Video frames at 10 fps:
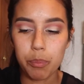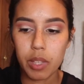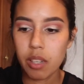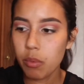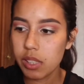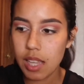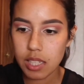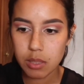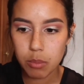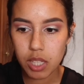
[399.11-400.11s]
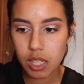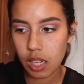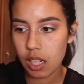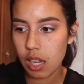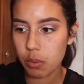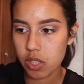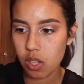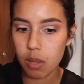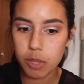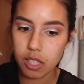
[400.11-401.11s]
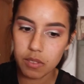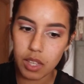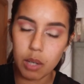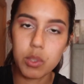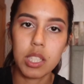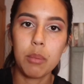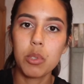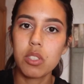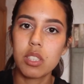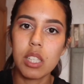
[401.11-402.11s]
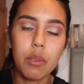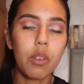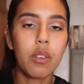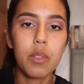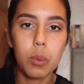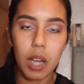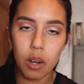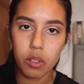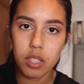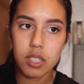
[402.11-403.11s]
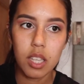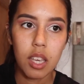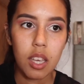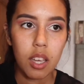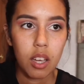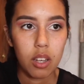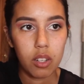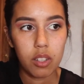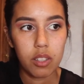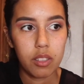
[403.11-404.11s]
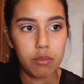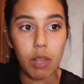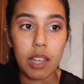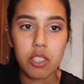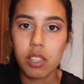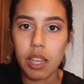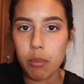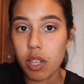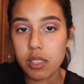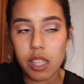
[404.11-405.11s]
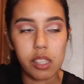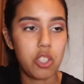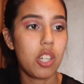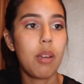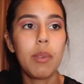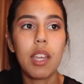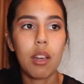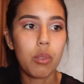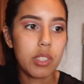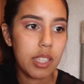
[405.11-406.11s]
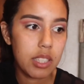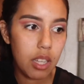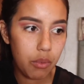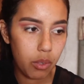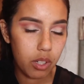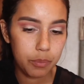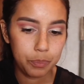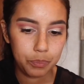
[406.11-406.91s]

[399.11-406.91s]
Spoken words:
It relaxed me, and I was calm enough that I was able to sleep for a few hours, or actually I'm not exactly sure how many hours I slept for.